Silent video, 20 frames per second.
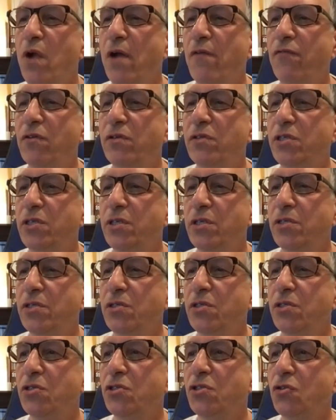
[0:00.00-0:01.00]
references
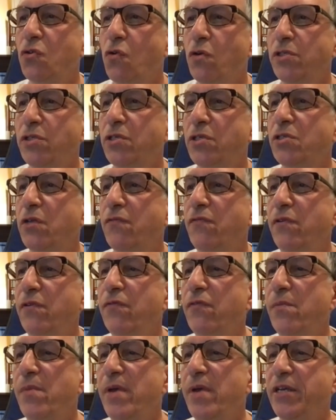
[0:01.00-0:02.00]
to sources of
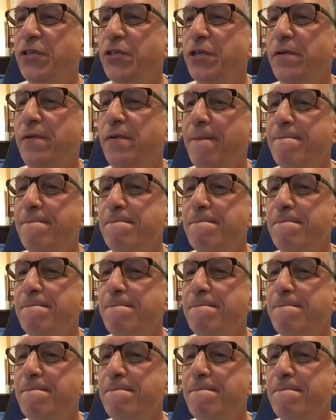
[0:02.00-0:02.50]
information.